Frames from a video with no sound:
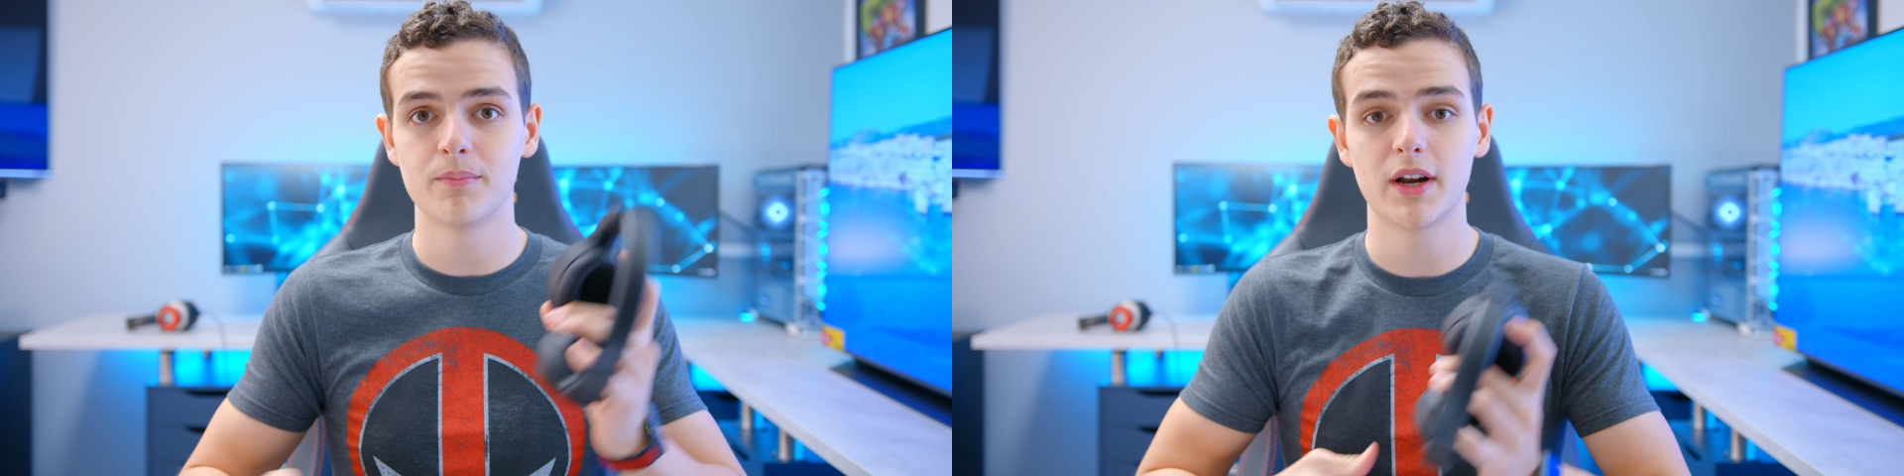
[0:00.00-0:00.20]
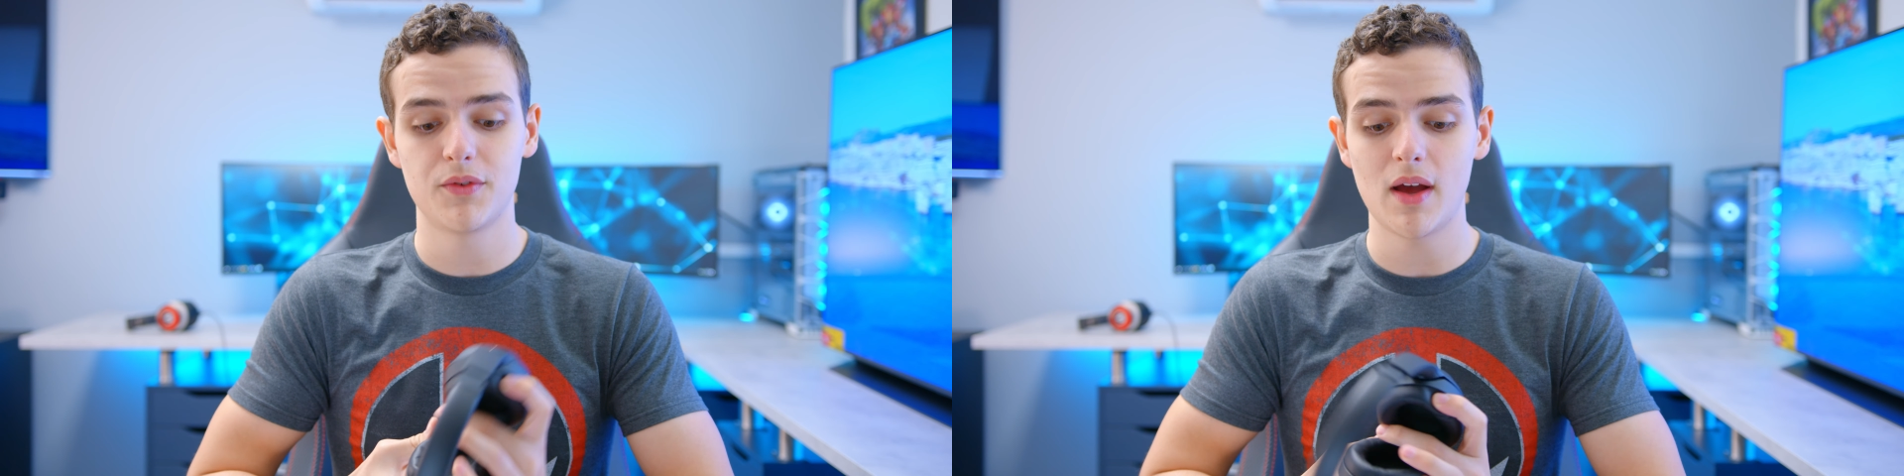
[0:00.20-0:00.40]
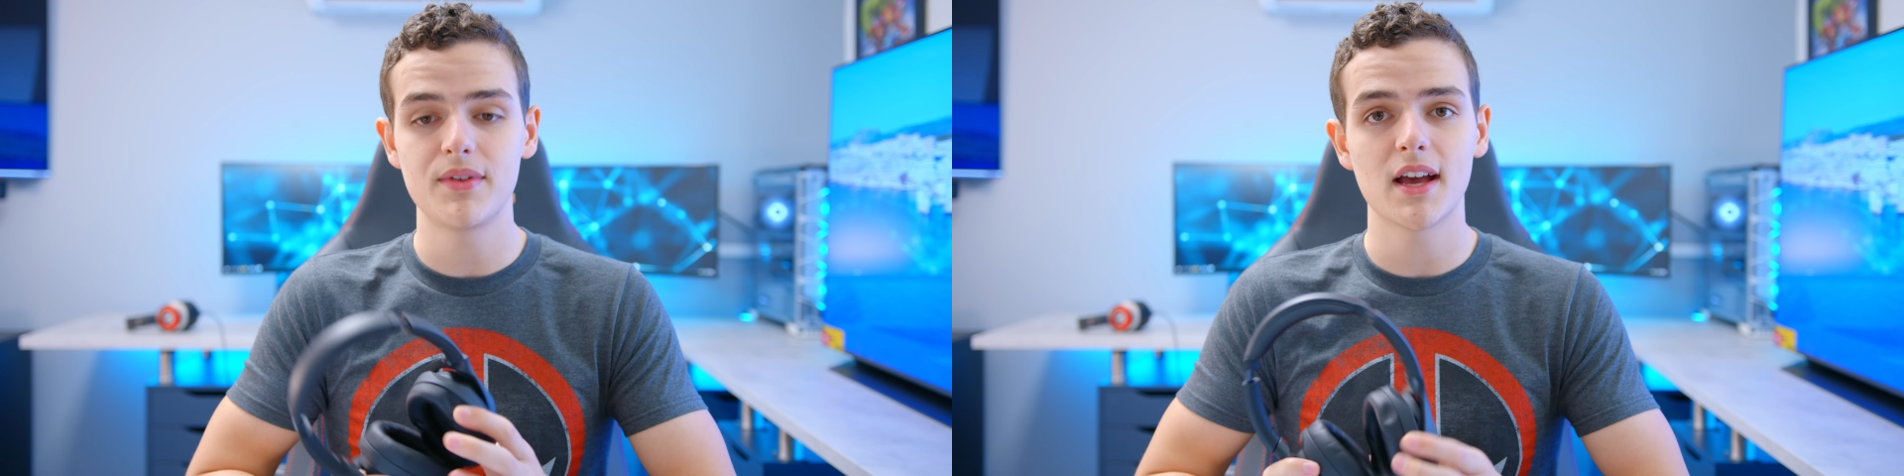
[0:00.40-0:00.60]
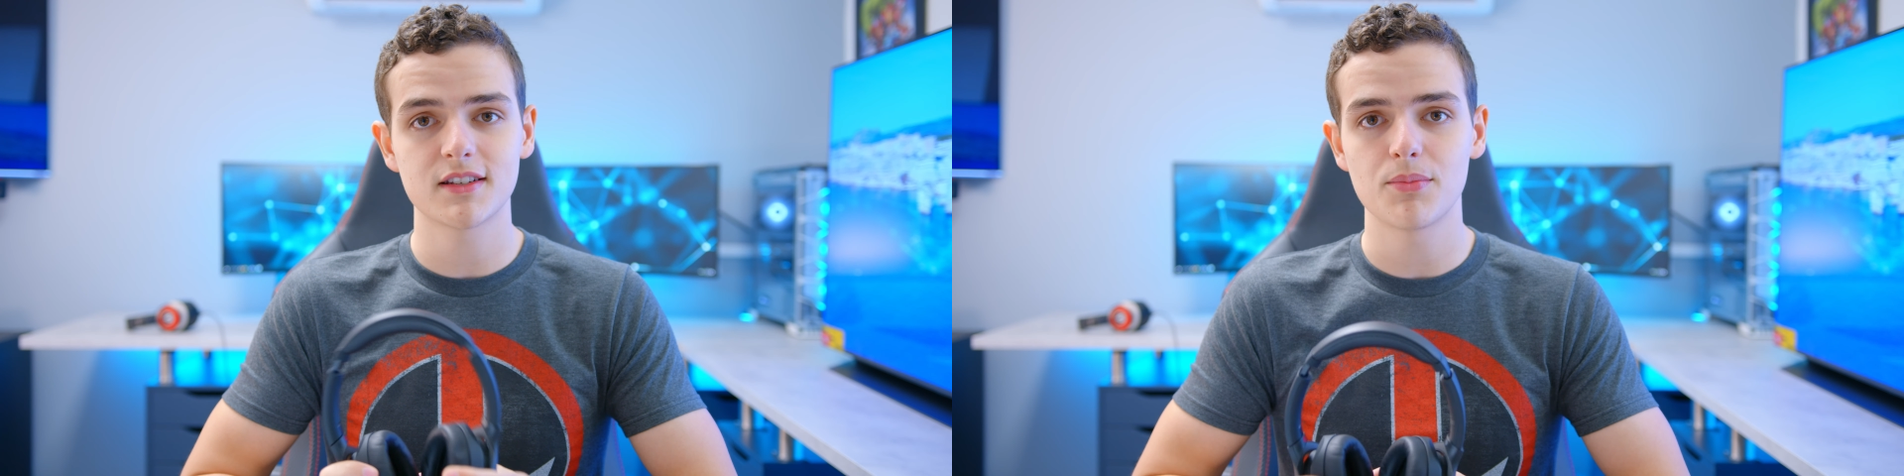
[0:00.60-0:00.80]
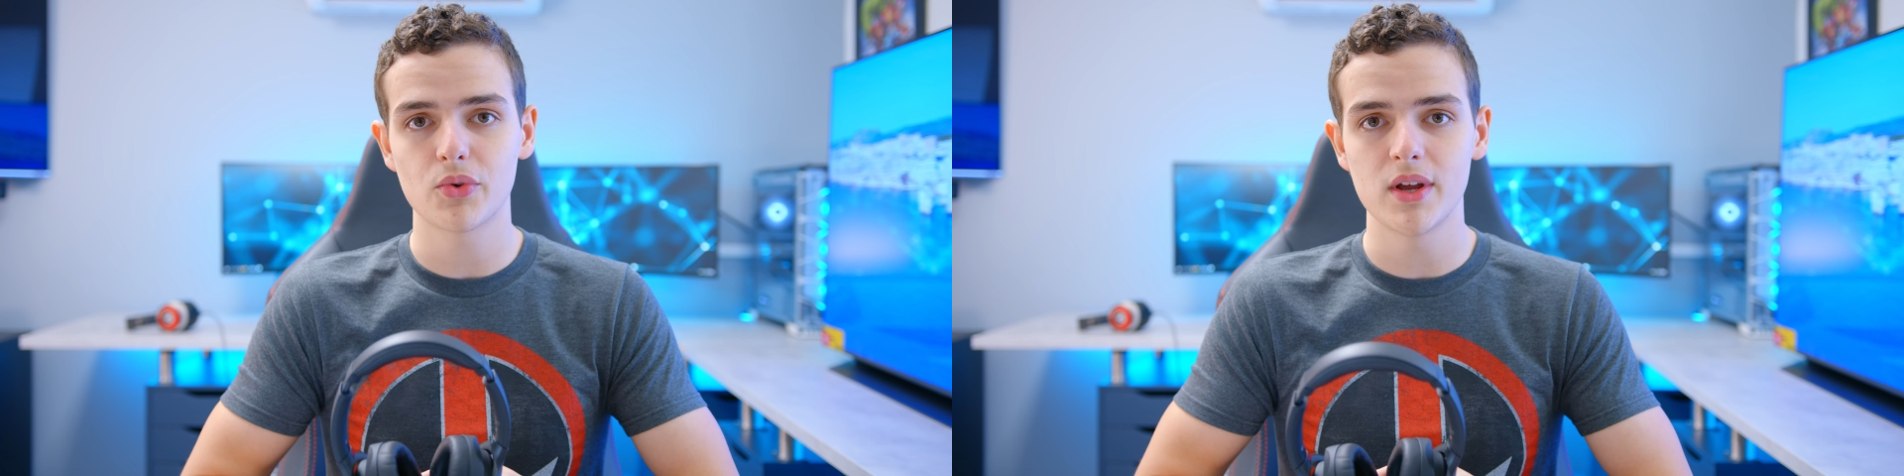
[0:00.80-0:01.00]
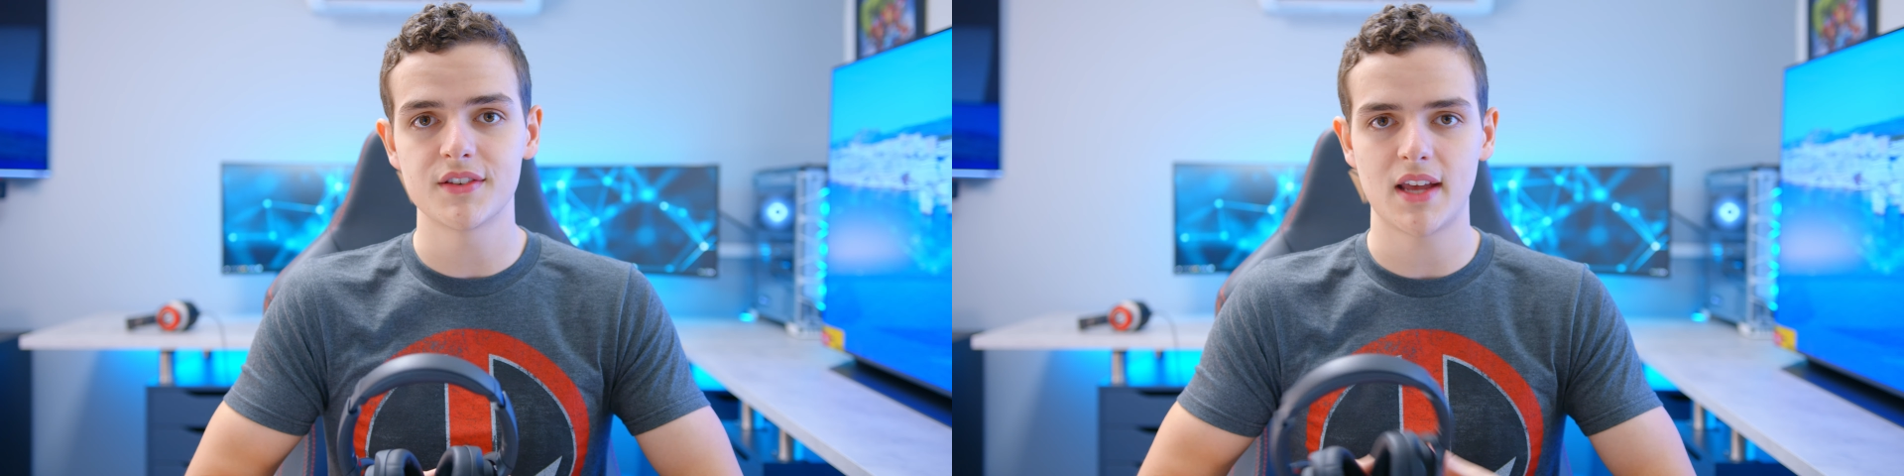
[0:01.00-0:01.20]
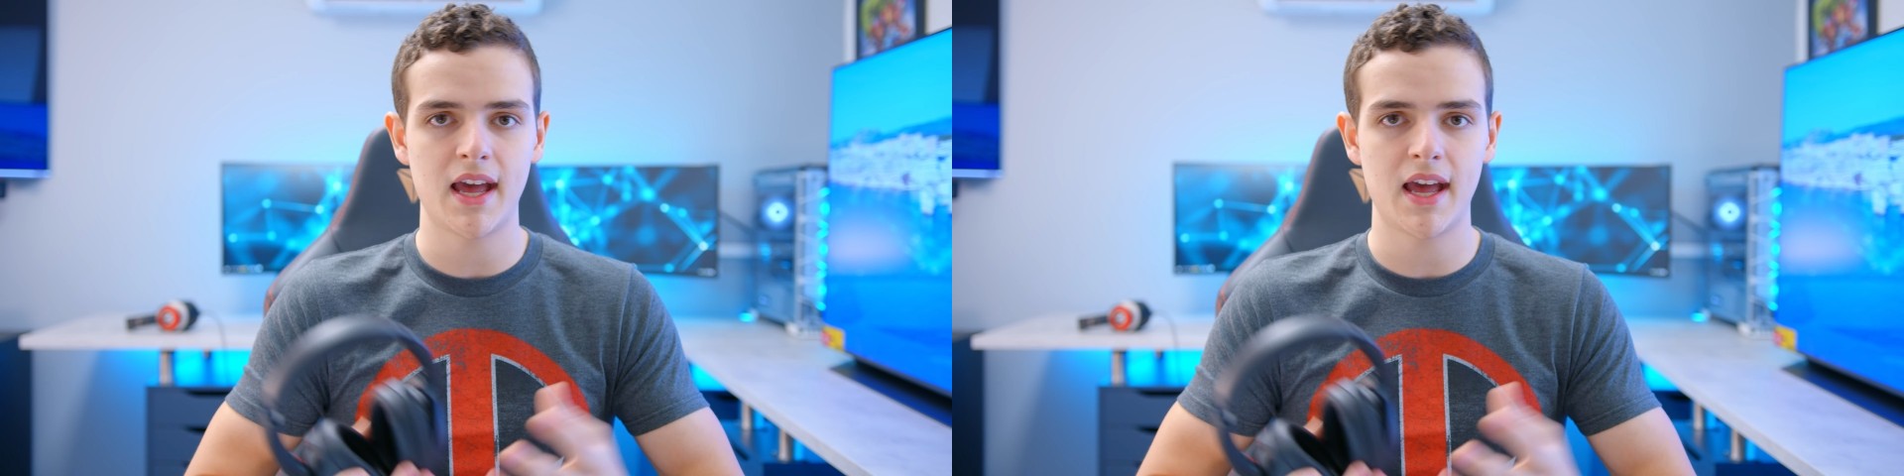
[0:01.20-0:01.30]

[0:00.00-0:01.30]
But if you have the XM3s